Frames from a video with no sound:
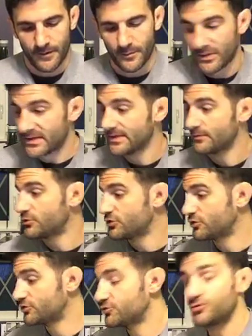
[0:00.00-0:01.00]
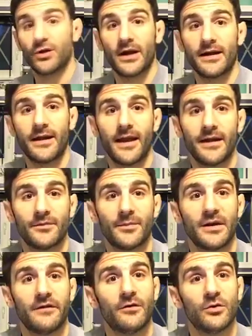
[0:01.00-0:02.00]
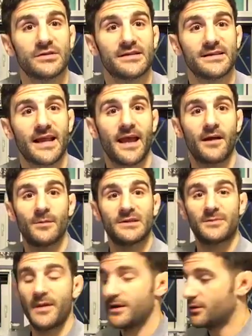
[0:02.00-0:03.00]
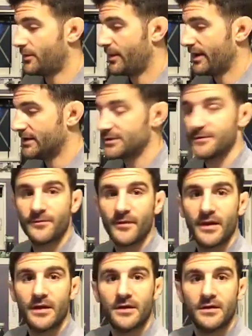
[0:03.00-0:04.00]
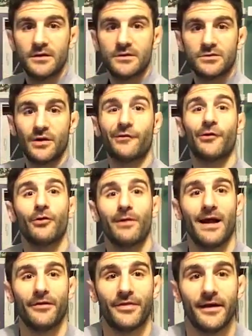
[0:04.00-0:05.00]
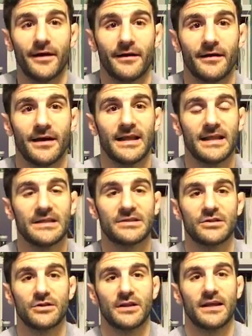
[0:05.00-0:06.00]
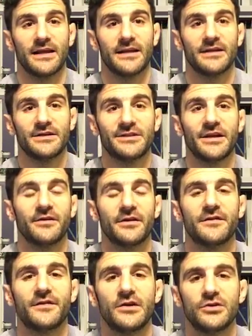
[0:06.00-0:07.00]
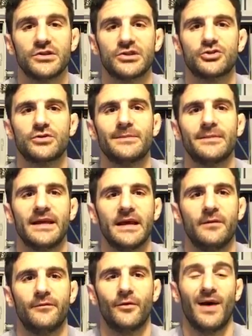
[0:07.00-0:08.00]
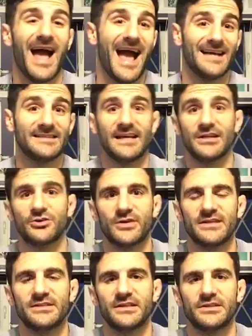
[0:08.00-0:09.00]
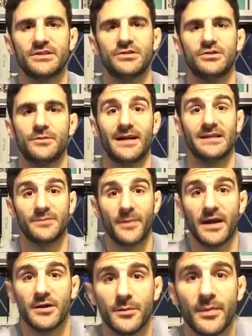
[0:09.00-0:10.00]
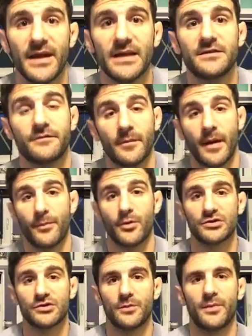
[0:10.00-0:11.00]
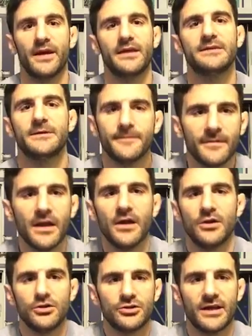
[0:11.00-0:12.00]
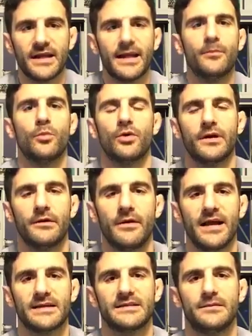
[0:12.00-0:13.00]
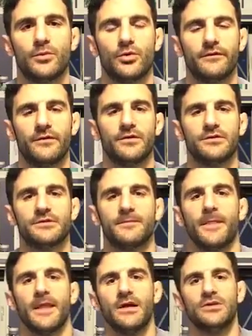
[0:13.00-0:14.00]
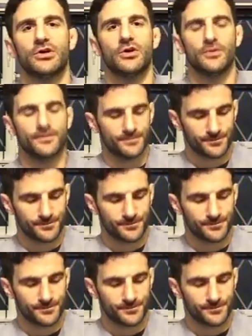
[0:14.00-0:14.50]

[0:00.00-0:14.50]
because I'm trying to gain as many viewers as I can on my Spaniard page. So if you're out there in listener land, sharing this video is extremely helpful as I transition to my Spaniard page from my personal page, trying to get more interaction and more views. So